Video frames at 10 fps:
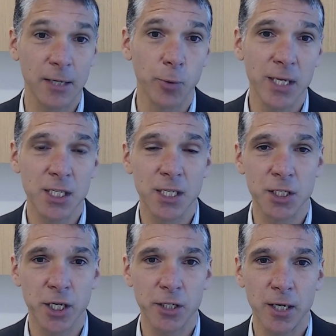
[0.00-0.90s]
we did
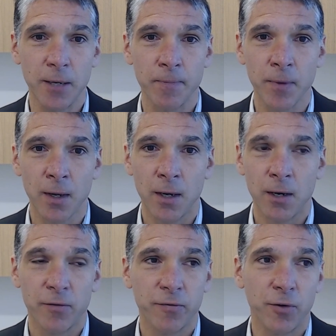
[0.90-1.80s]
internally
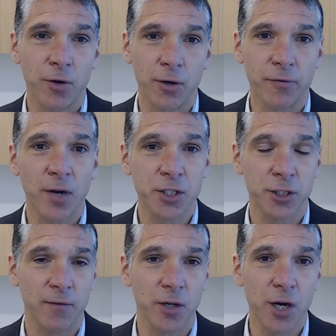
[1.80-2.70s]
for a
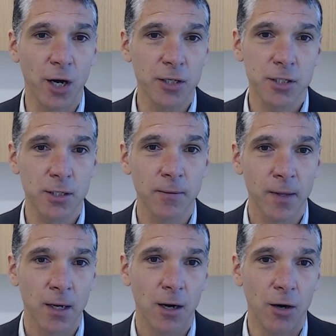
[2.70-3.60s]
fraction of the cost
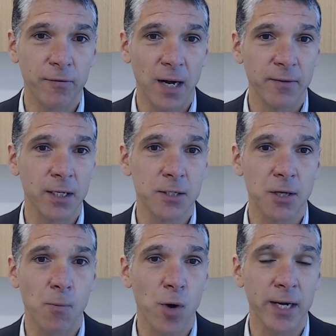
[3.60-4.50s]
of having
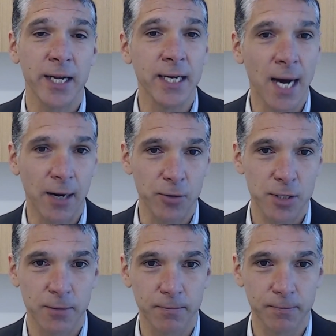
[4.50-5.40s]
someone
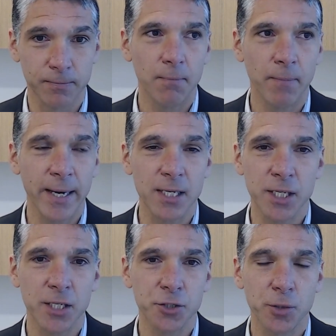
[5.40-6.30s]
in-house. My
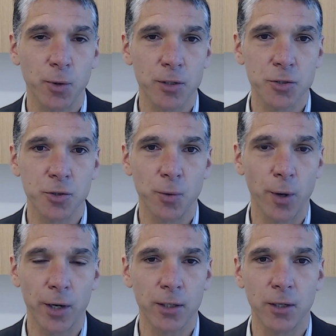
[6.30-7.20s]
intention was to
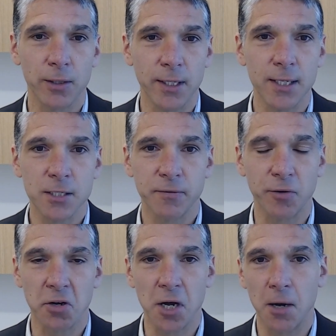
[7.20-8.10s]
work on this
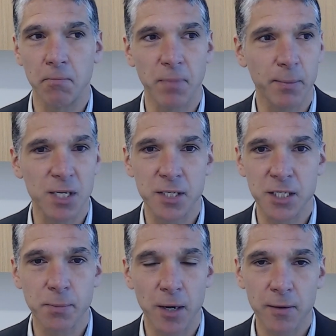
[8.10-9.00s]
for maybe
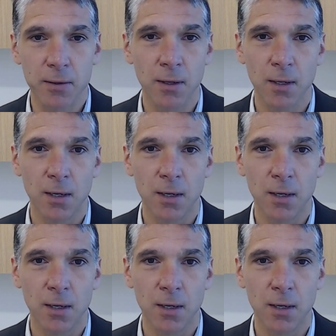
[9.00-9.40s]
6 months,